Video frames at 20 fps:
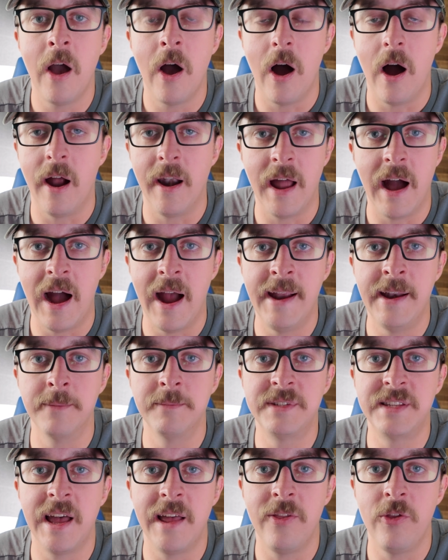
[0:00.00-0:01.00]
on
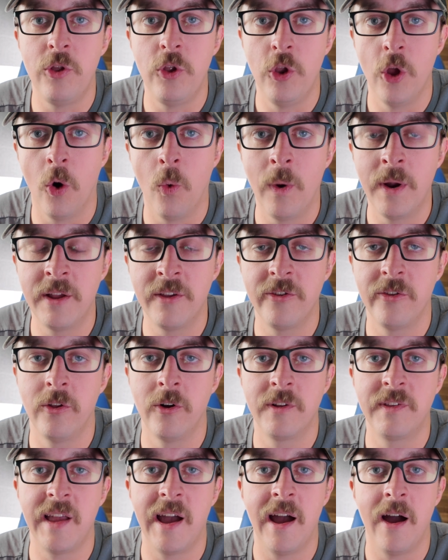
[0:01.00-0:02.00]
items that no one has
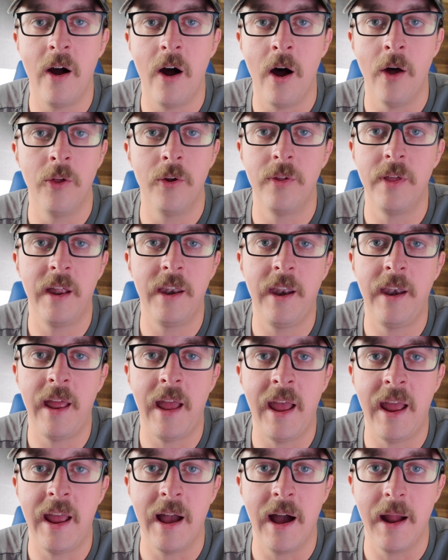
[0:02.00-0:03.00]
looked at other than an
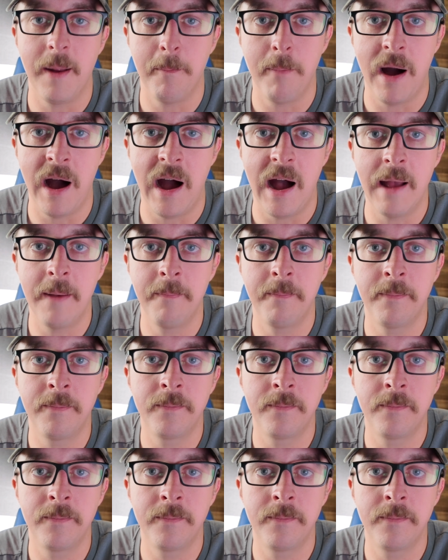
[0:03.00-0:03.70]
AI bot.